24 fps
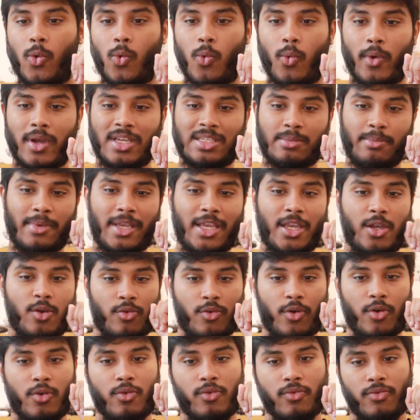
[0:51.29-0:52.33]
always make
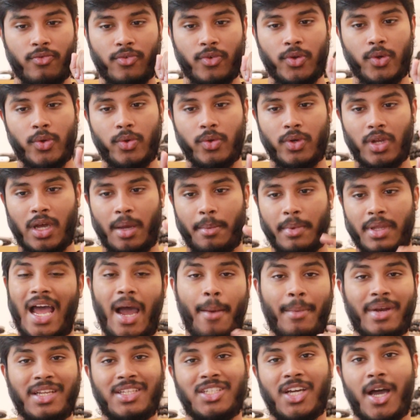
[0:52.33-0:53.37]
your own food. I mean,
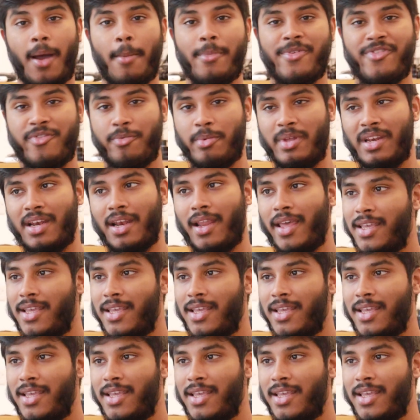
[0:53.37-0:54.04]
how many times have you been